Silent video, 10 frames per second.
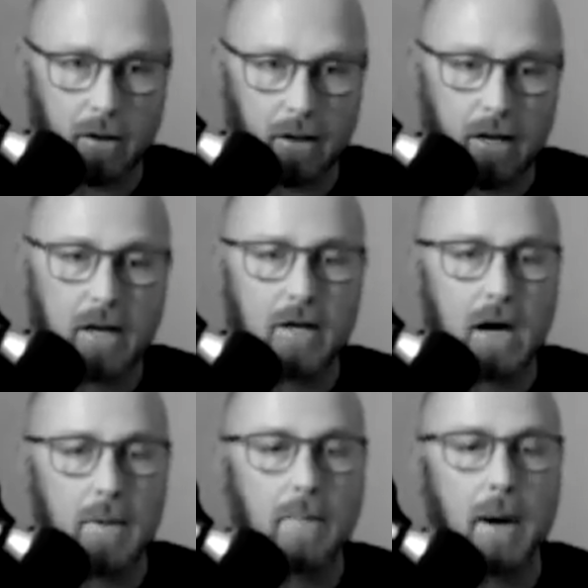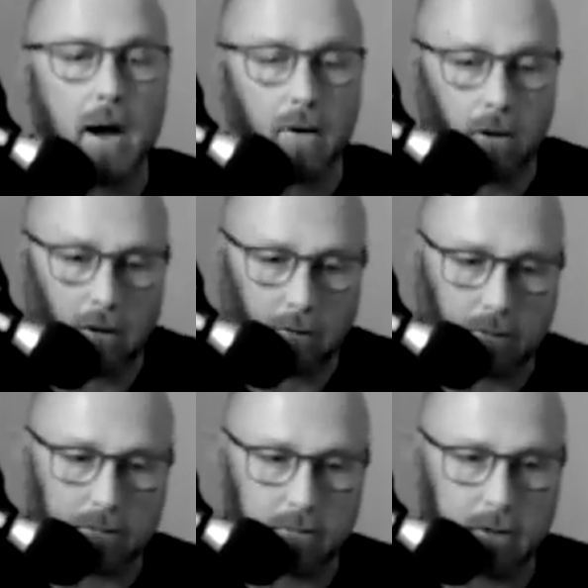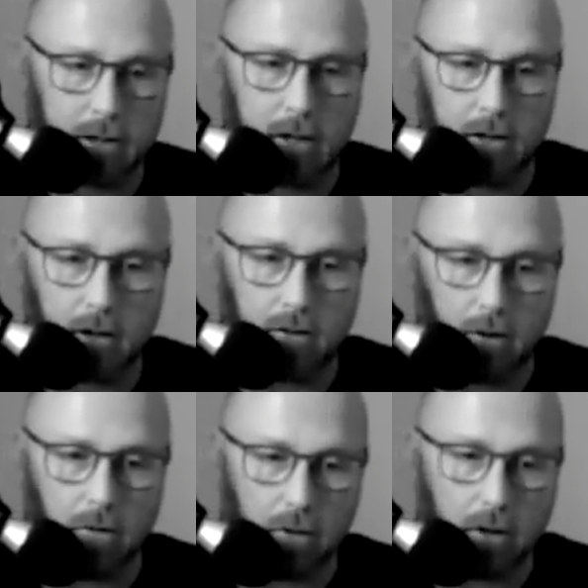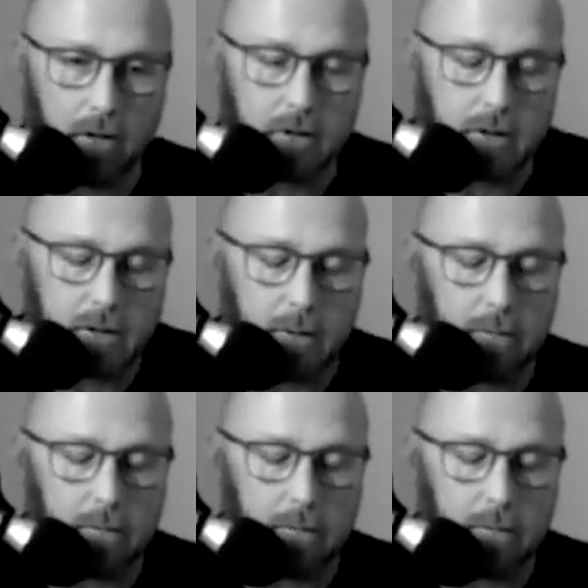economic power in the global ecosystem.